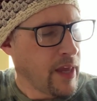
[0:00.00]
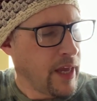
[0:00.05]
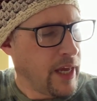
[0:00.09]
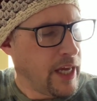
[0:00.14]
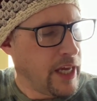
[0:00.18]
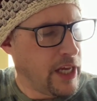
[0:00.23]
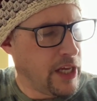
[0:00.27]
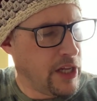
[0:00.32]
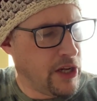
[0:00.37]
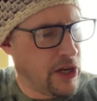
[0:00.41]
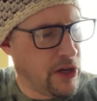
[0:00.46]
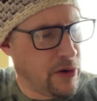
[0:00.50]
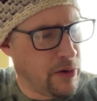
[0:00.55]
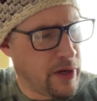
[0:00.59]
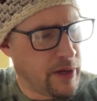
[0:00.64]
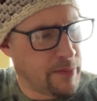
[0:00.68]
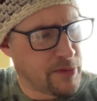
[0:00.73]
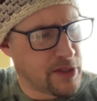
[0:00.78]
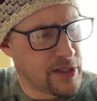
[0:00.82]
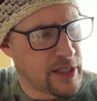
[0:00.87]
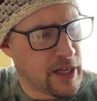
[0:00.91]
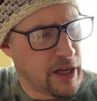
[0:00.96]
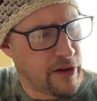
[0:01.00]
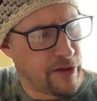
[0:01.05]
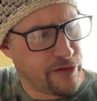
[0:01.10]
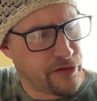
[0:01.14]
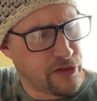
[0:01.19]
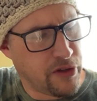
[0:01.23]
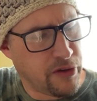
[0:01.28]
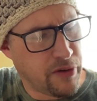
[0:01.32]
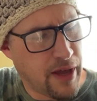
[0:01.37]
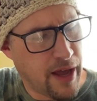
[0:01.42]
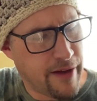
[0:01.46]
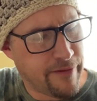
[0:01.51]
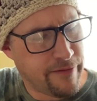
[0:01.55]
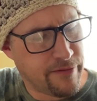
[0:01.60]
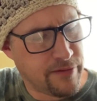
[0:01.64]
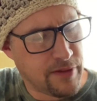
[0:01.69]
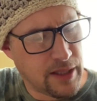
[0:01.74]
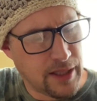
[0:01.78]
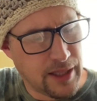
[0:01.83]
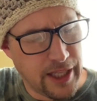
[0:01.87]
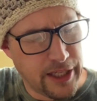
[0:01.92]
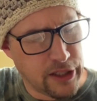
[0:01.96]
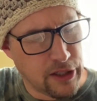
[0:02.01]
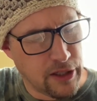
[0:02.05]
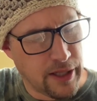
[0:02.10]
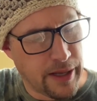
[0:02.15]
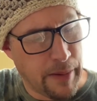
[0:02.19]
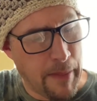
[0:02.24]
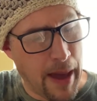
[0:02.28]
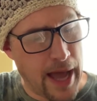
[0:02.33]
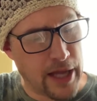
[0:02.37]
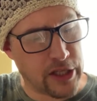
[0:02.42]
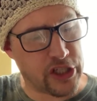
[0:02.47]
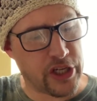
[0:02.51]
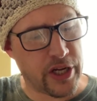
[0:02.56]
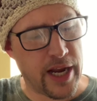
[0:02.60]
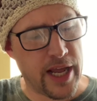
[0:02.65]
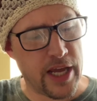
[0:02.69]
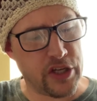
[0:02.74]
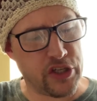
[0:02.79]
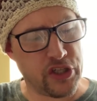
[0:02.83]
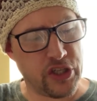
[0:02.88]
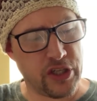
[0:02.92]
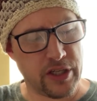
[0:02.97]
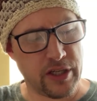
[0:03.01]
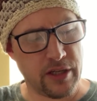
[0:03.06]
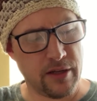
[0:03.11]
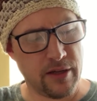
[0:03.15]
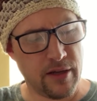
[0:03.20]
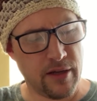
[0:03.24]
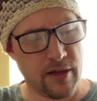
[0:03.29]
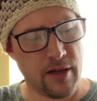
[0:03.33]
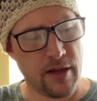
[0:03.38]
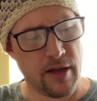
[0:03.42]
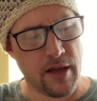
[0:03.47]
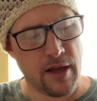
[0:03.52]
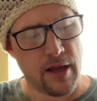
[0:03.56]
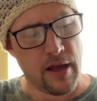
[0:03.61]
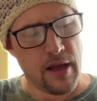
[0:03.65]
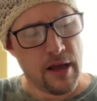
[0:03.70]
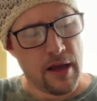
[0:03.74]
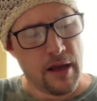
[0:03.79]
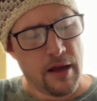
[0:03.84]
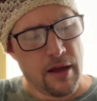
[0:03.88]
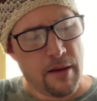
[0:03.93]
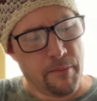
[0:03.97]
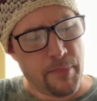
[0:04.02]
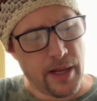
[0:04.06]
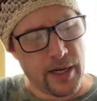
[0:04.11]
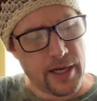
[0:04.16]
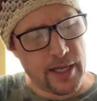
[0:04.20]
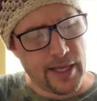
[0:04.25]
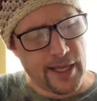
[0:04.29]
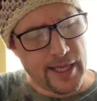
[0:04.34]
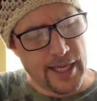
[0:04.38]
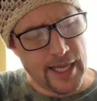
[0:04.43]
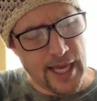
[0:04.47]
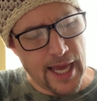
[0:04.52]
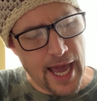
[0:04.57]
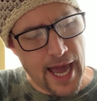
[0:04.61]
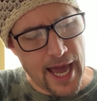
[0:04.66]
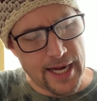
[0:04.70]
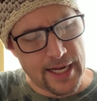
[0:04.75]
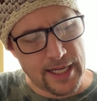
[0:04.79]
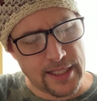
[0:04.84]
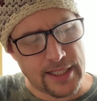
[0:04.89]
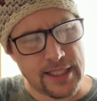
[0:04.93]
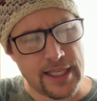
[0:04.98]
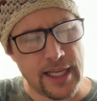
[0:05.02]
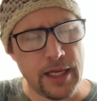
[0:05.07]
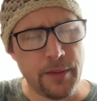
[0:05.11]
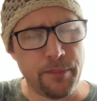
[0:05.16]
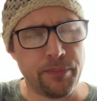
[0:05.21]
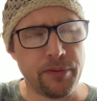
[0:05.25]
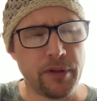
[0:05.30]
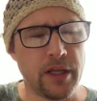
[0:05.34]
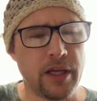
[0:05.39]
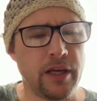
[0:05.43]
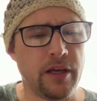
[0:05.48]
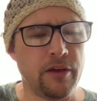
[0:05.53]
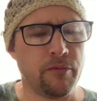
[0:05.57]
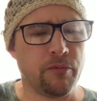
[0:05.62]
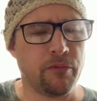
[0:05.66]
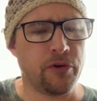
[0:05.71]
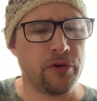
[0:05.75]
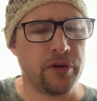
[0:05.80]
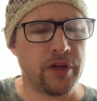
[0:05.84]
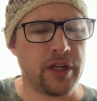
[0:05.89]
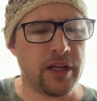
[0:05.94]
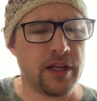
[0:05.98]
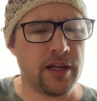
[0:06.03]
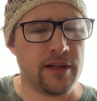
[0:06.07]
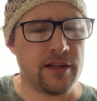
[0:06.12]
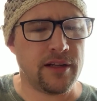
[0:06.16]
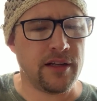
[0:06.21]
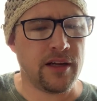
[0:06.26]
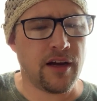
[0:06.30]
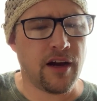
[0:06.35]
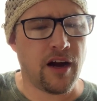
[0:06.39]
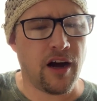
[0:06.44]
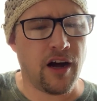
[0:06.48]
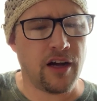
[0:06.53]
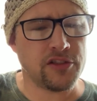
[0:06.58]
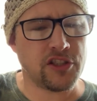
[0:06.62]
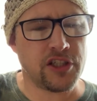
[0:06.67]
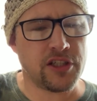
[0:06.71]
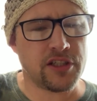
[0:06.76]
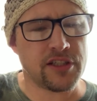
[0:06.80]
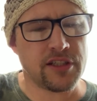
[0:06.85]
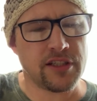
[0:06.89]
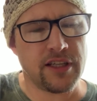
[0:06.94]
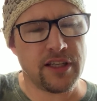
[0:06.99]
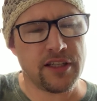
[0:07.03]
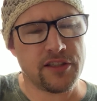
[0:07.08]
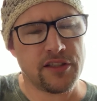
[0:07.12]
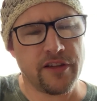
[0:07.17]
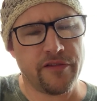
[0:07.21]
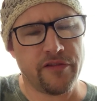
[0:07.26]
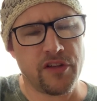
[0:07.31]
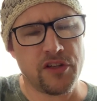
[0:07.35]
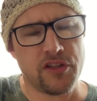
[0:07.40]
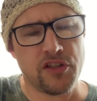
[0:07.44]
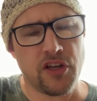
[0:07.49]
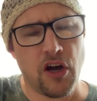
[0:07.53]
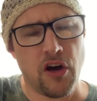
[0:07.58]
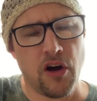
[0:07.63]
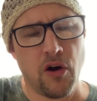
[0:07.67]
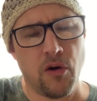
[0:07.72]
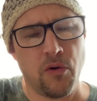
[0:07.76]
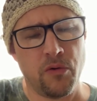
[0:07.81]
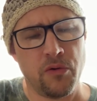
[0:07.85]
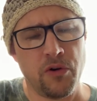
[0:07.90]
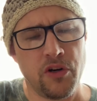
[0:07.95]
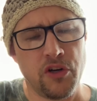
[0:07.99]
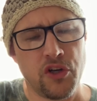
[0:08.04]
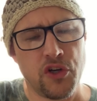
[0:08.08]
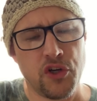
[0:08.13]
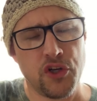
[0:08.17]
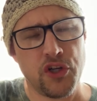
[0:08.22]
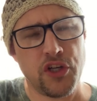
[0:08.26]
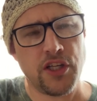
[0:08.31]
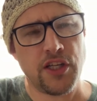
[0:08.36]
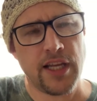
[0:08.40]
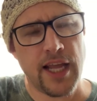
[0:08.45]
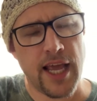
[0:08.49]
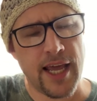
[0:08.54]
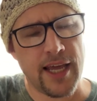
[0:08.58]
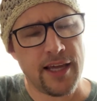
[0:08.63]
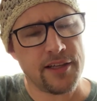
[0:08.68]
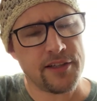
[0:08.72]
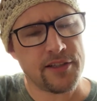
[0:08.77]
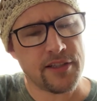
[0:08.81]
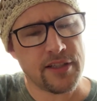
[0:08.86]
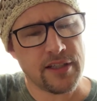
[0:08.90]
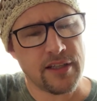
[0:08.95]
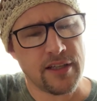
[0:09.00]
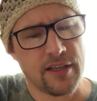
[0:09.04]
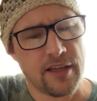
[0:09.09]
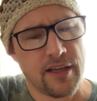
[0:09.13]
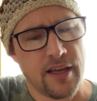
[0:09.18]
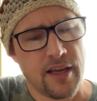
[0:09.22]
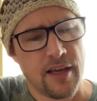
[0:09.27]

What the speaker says: He knew himself to have little imagination, but he had a deeply rooted consciousness of his own good taste.